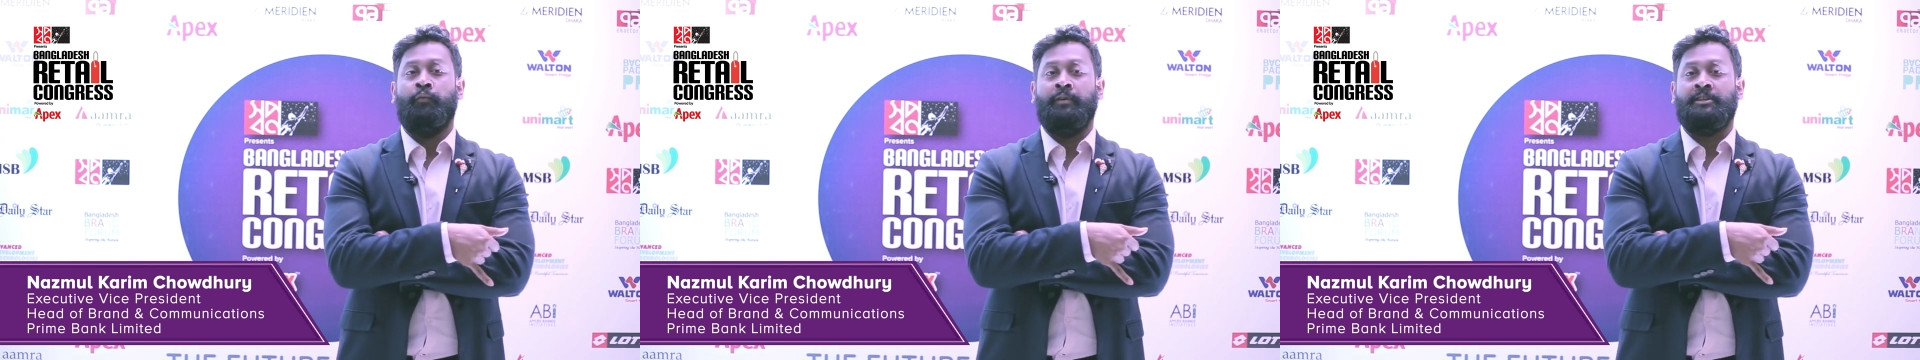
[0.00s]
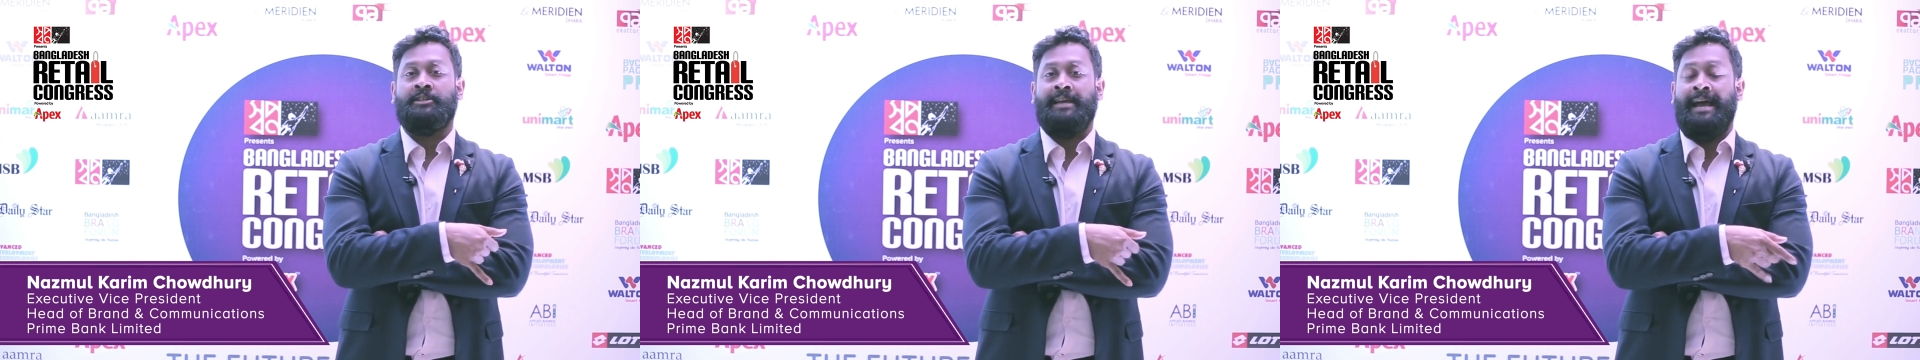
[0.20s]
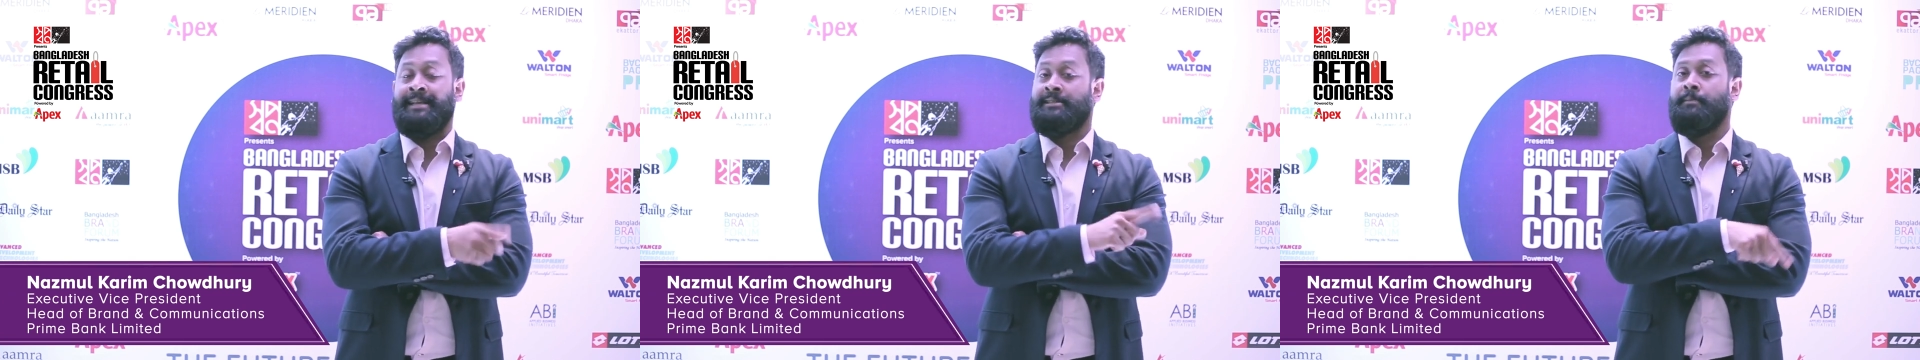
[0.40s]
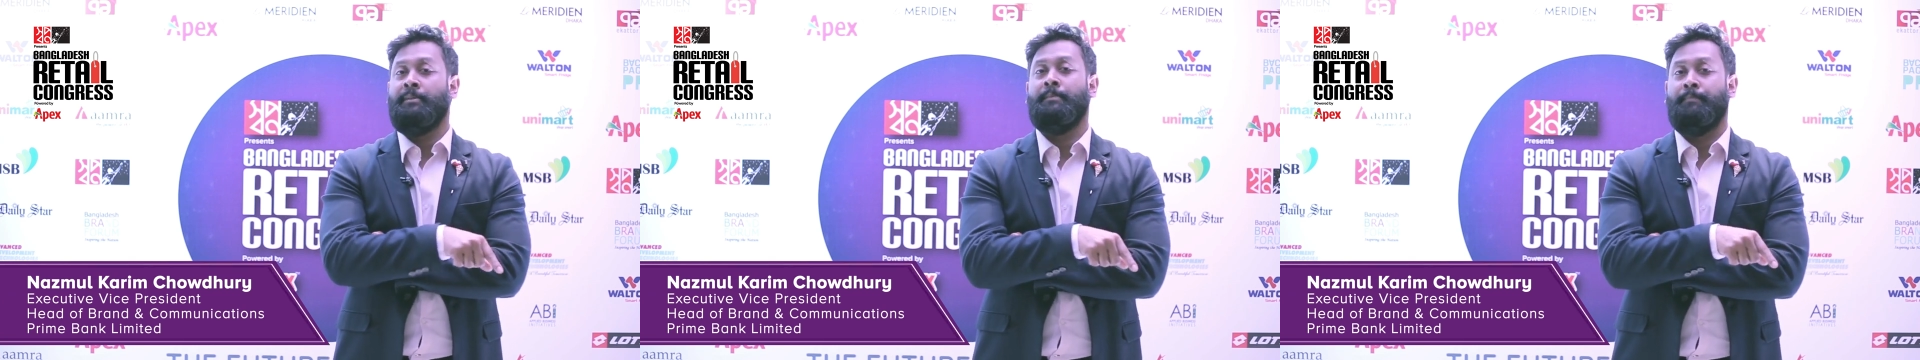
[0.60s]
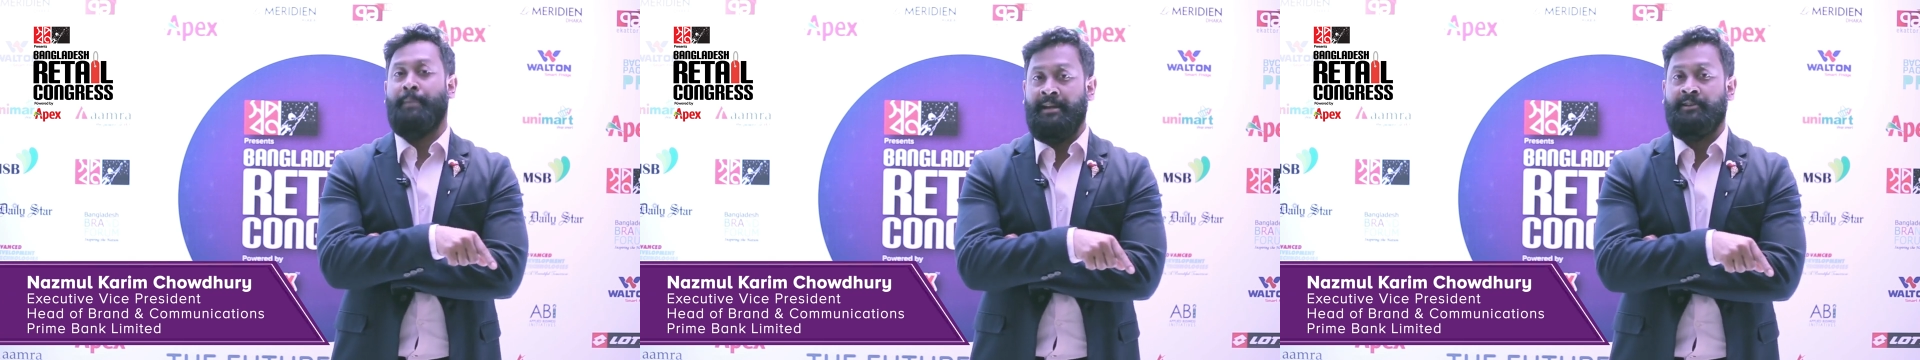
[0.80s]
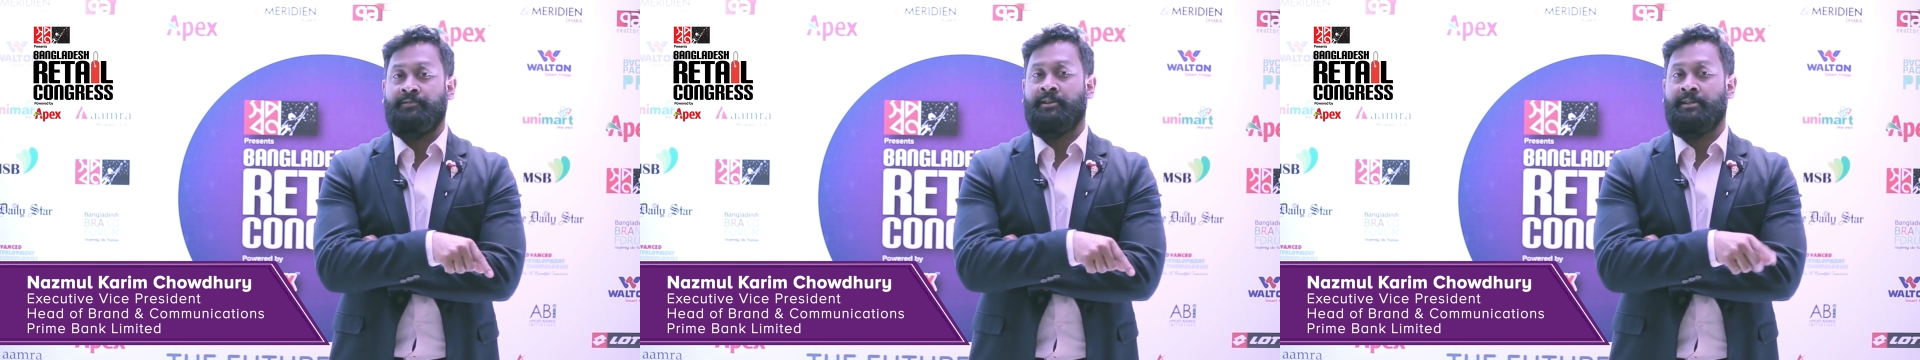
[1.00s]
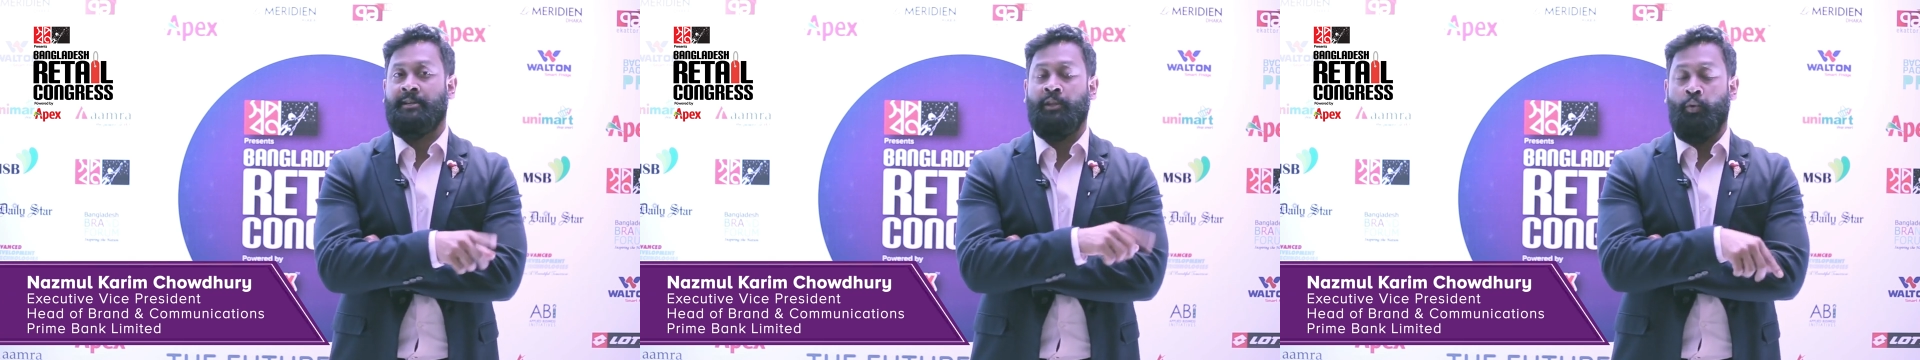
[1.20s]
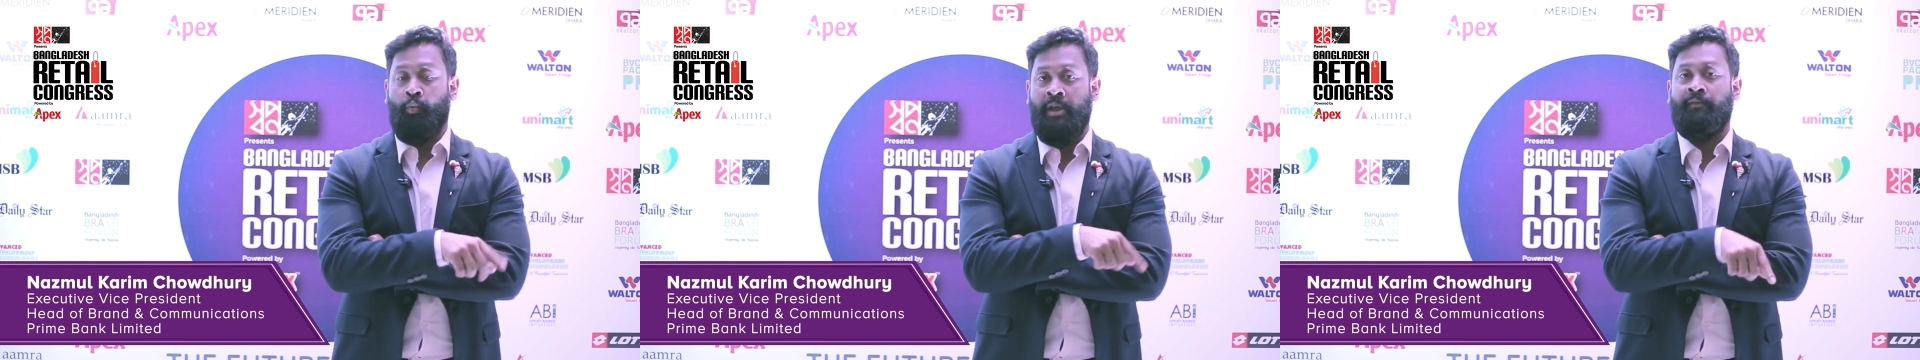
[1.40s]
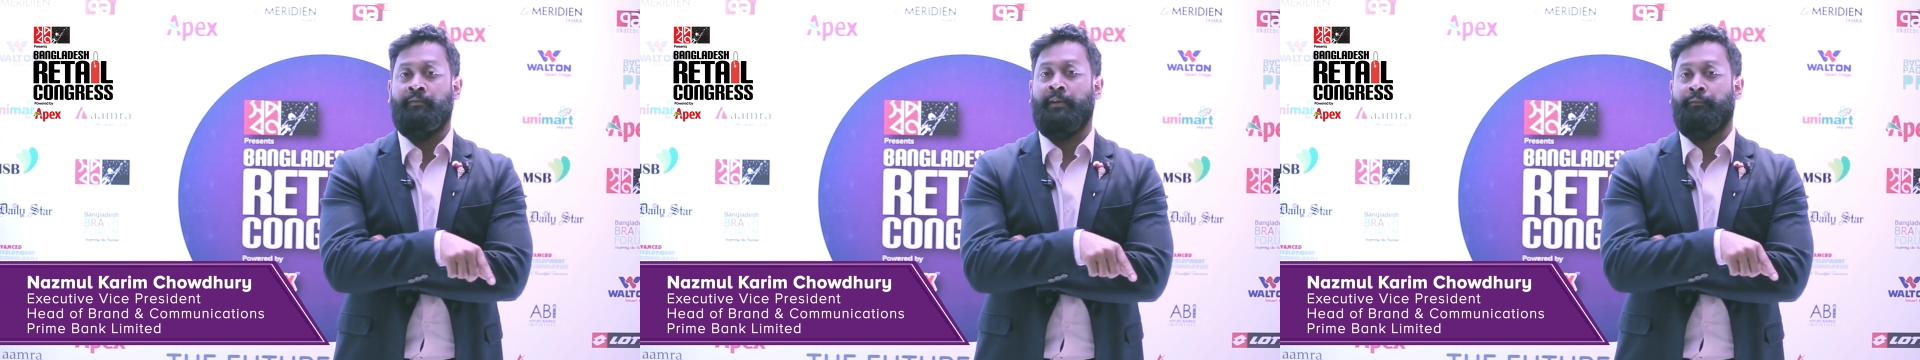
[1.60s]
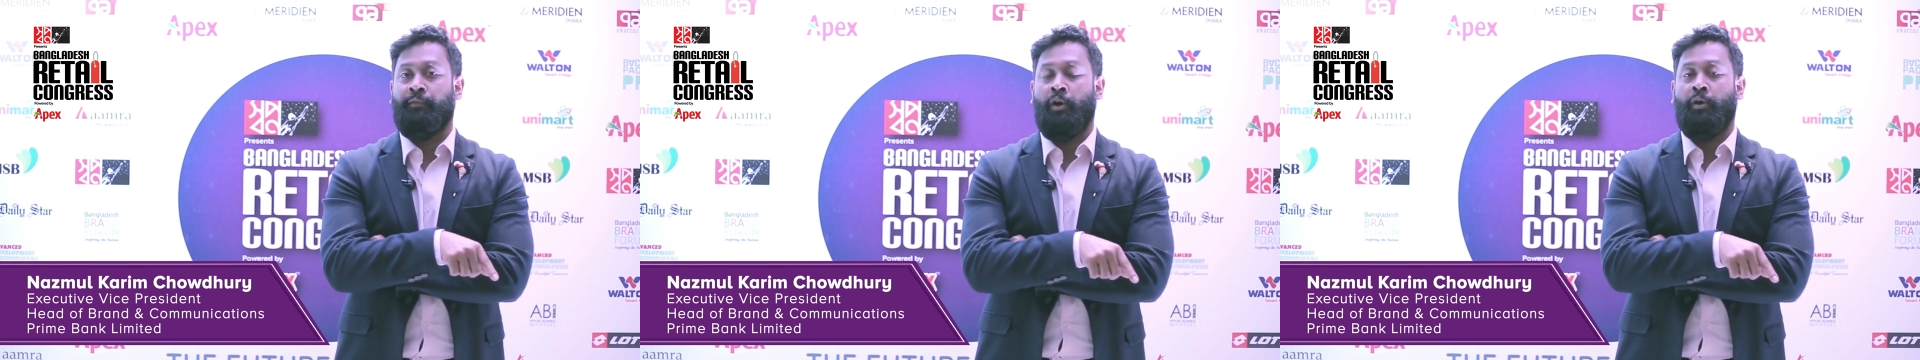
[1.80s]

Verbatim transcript: which hasn't been penetrated the way we have